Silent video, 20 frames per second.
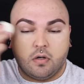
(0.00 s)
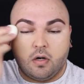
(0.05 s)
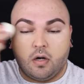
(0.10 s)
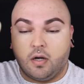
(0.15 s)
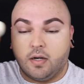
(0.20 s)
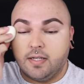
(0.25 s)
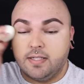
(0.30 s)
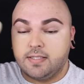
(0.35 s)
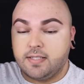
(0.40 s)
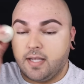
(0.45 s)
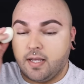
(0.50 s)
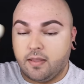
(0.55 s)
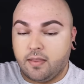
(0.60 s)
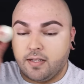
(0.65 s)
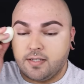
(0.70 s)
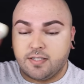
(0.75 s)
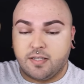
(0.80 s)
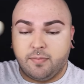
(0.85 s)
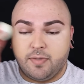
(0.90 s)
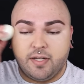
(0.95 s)
Honestly, I
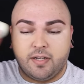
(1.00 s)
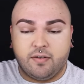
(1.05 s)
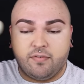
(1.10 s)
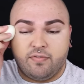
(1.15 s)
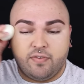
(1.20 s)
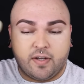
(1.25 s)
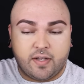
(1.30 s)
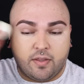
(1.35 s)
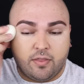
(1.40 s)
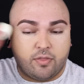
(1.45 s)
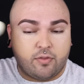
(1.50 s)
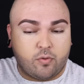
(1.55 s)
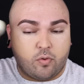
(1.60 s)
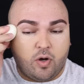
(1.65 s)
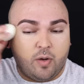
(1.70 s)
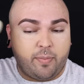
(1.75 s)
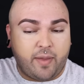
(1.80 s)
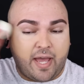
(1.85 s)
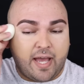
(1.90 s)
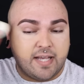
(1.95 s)
think somebody could fucking throw
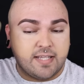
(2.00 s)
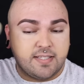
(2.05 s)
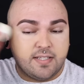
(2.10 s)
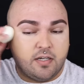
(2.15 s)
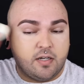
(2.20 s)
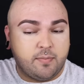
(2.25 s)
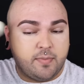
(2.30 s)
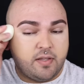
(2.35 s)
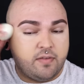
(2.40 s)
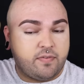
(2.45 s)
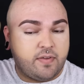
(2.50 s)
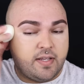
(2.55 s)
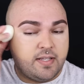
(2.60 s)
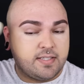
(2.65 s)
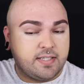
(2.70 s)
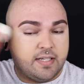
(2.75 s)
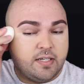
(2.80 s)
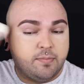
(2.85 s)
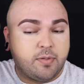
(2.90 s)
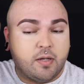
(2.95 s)
up acid on my
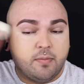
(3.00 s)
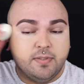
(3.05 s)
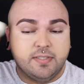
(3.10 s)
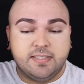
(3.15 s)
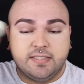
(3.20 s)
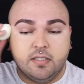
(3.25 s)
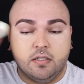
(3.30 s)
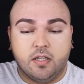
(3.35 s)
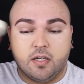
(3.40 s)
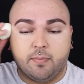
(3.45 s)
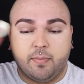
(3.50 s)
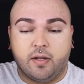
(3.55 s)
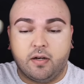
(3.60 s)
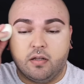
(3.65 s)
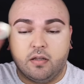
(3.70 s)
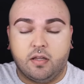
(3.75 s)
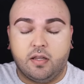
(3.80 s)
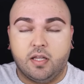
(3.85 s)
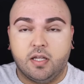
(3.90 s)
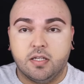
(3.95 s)
face and I'd probably still look
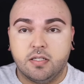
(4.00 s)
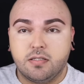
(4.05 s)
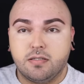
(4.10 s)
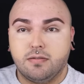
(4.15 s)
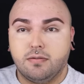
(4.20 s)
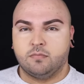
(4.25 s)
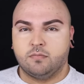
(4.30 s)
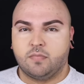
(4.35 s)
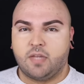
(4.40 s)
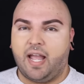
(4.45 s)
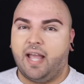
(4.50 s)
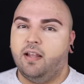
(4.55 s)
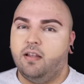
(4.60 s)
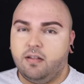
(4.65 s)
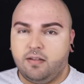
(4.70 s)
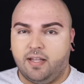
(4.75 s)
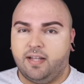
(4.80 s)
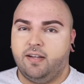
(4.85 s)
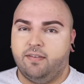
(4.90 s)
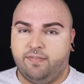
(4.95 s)
better than this. I
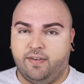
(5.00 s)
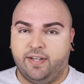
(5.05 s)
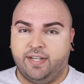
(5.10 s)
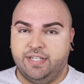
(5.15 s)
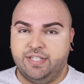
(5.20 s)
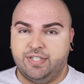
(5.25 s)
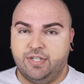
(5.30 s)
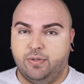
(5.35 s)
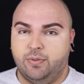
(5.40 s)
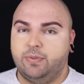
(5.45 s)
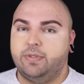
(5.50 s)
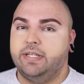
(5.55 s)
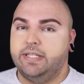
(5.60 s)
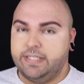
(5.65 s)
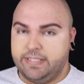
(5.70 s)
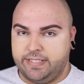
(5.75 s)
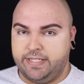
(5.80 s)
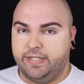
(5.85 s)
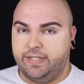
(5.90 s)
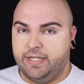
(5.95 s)
look like a fucking joke,
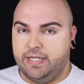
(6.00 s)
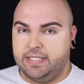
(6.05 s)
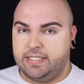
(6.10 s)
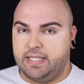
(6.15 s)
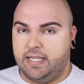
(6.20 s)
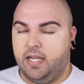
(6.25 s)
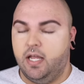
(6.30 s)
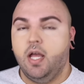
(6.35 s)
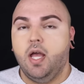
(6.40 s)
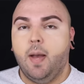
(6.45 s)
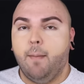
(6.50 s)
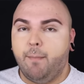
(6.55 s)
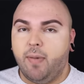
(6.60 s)
seriously.